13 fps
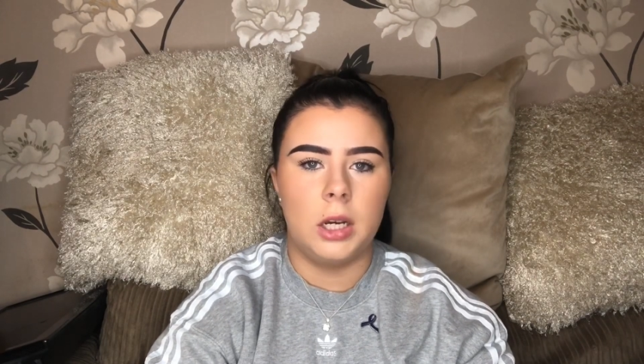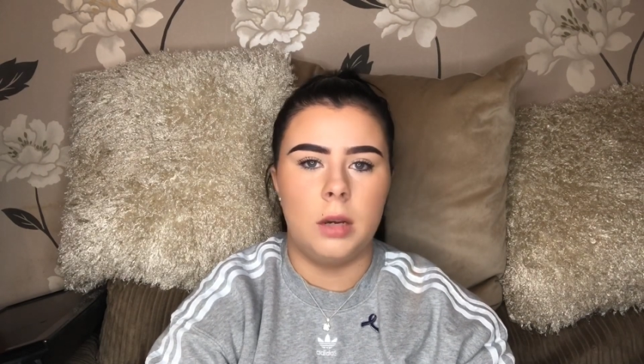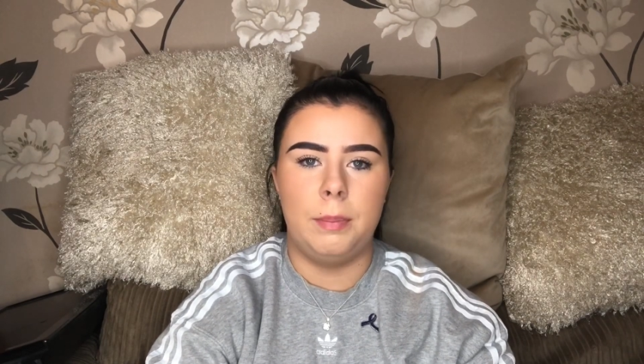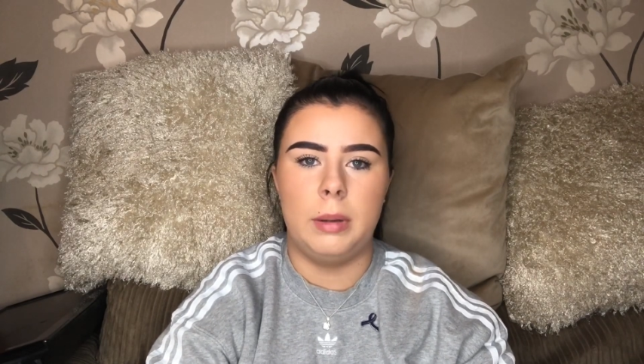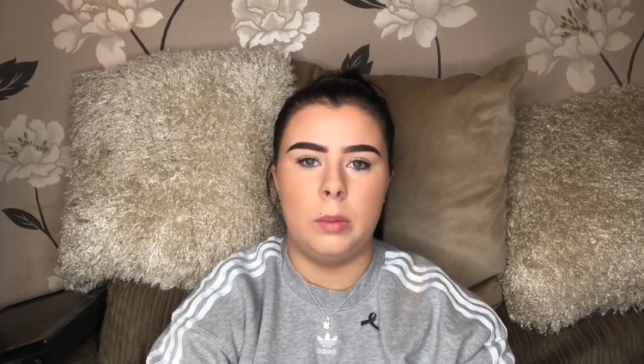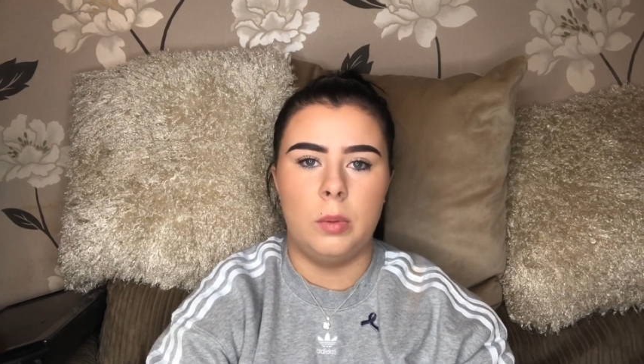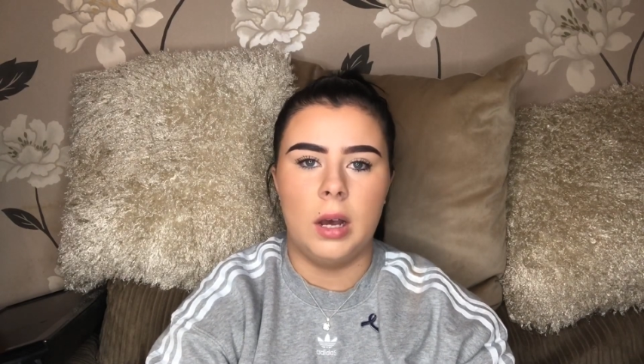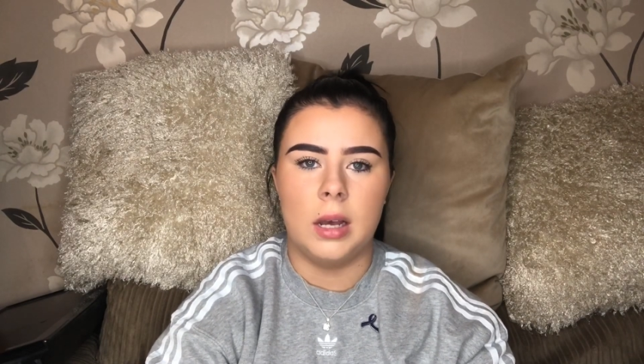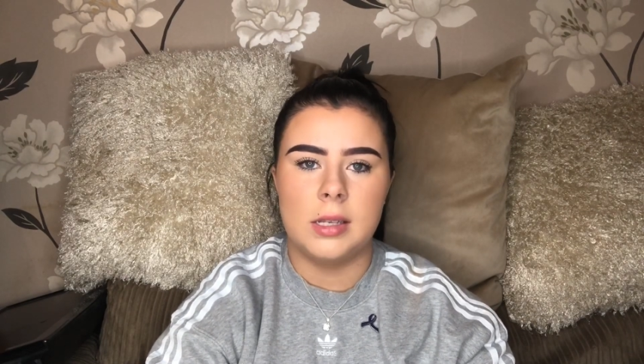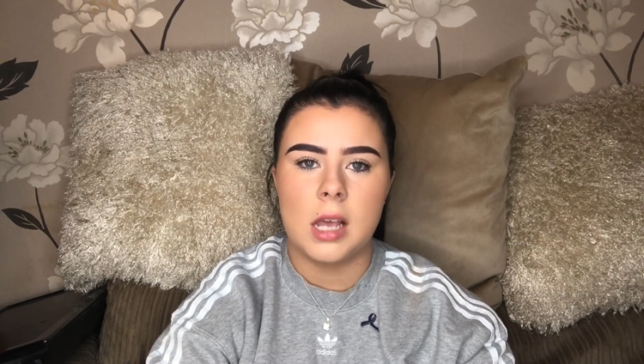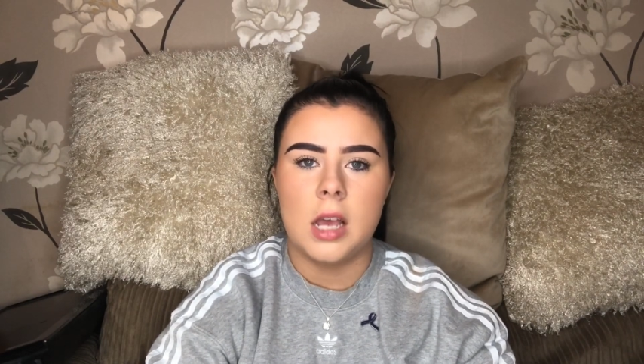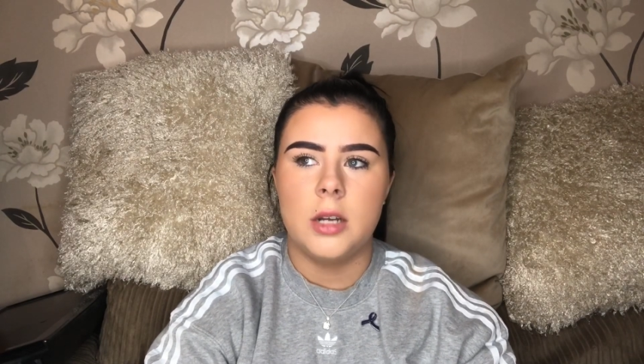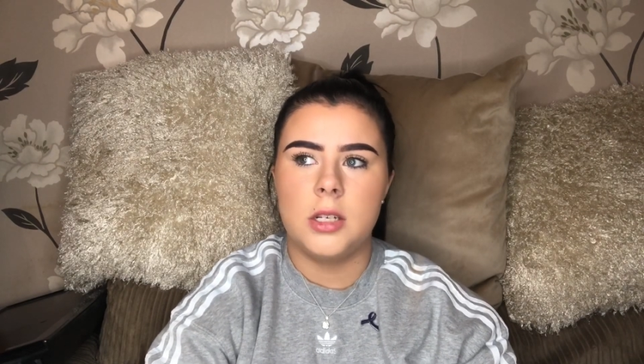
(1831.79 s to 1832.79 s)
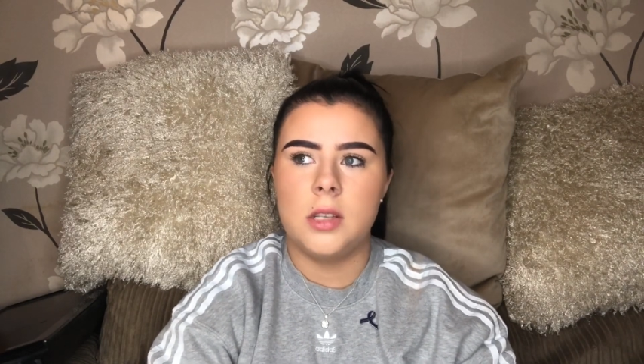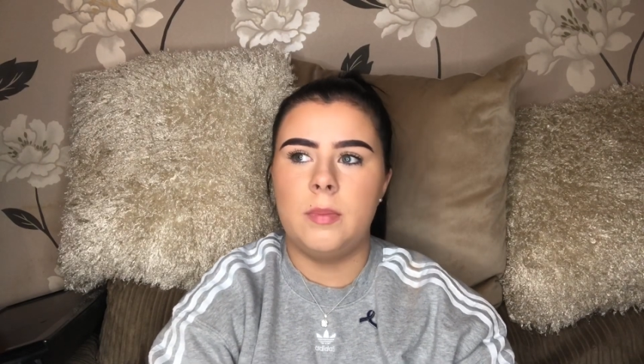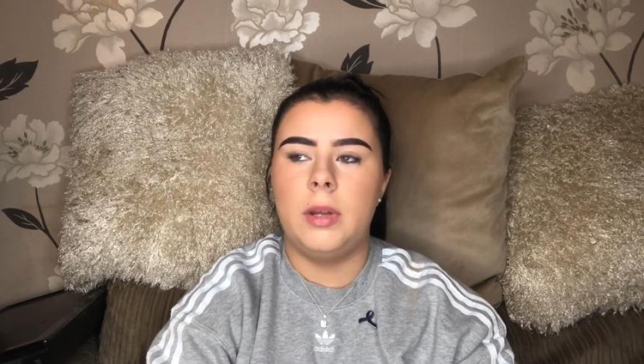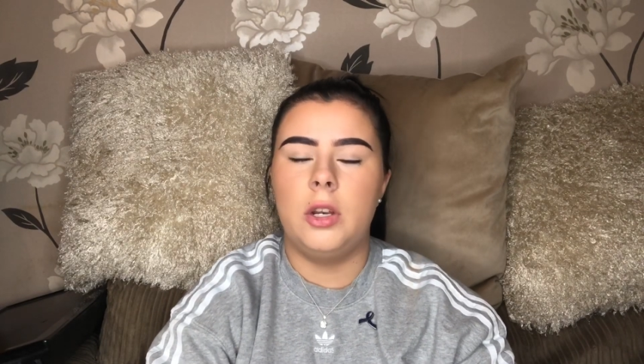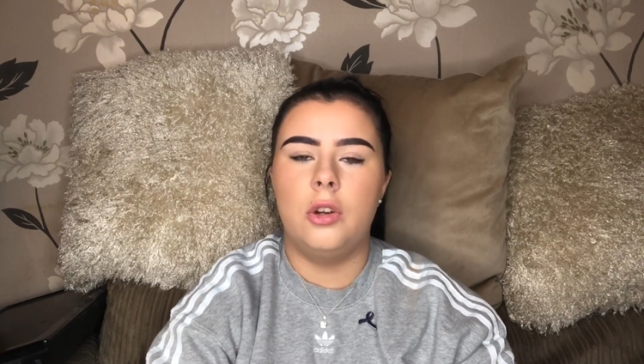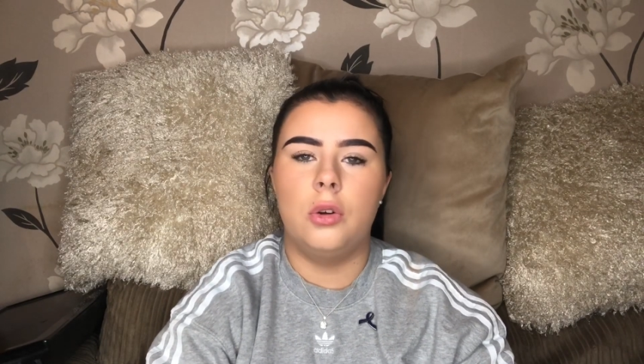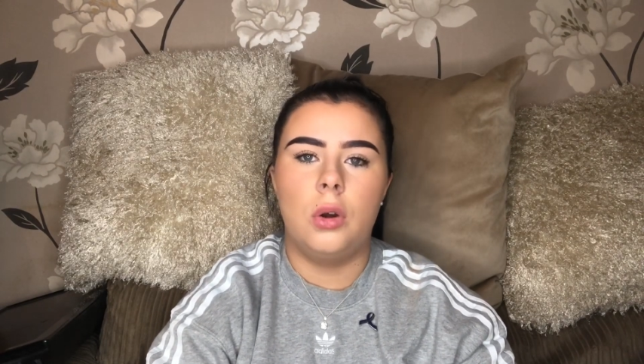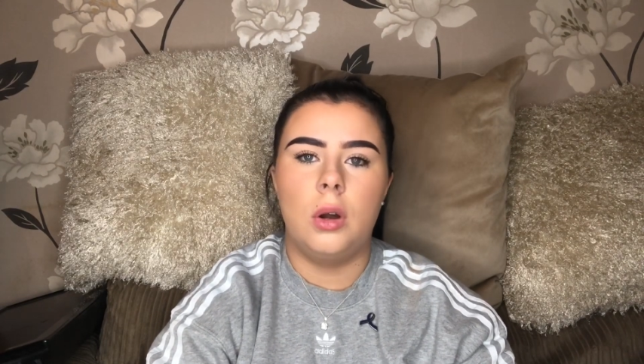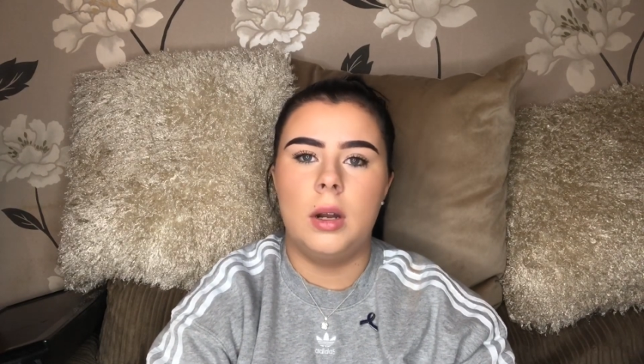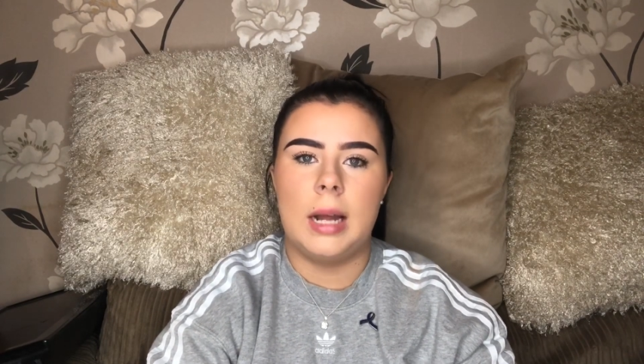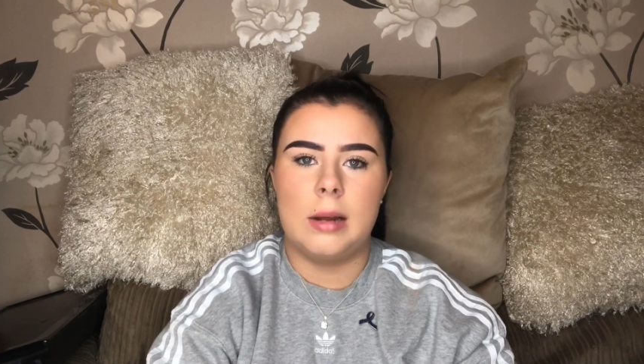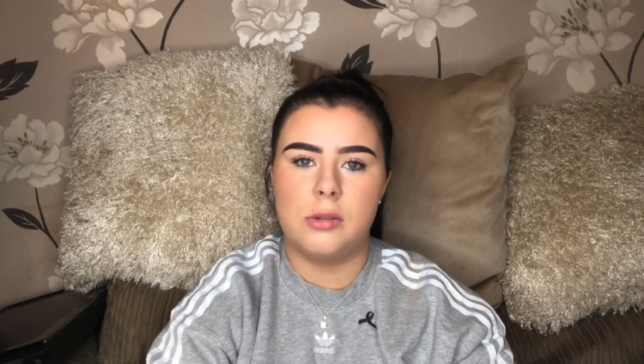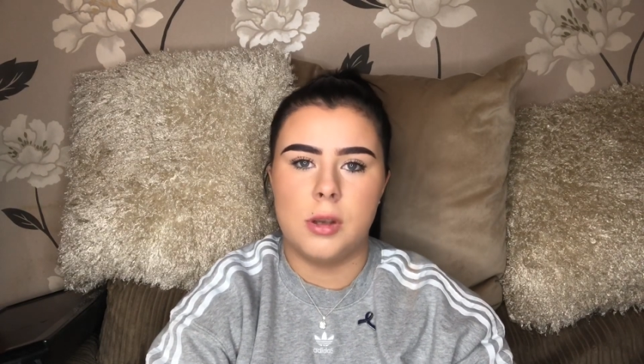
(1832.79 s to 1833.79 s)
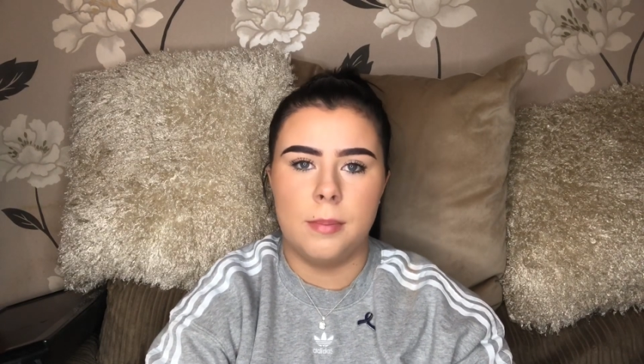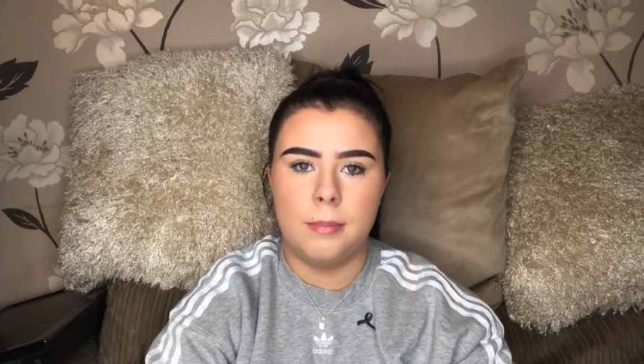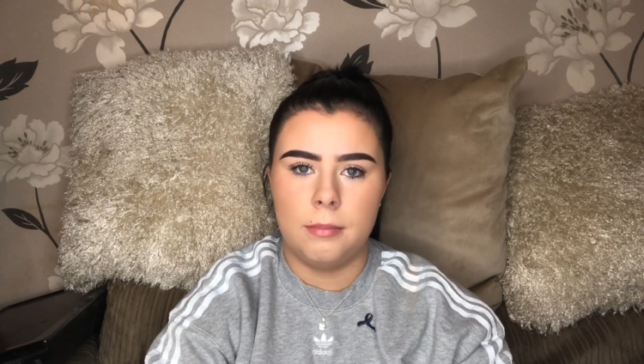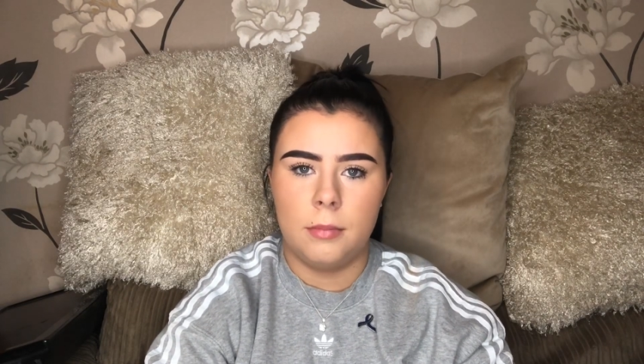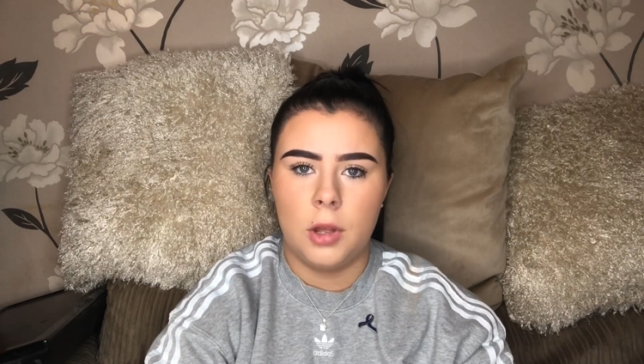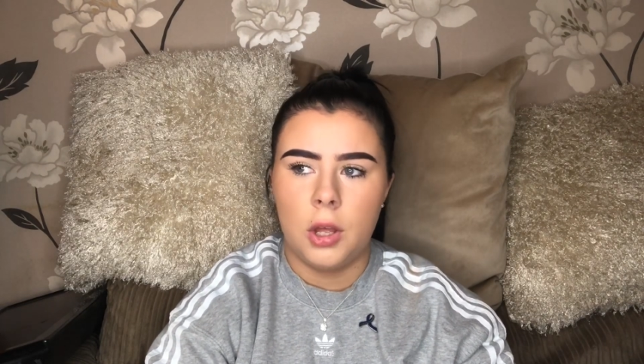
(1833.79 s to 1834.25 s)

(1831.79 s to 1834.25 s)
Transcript: could be worse doesn't mean you're not allowed to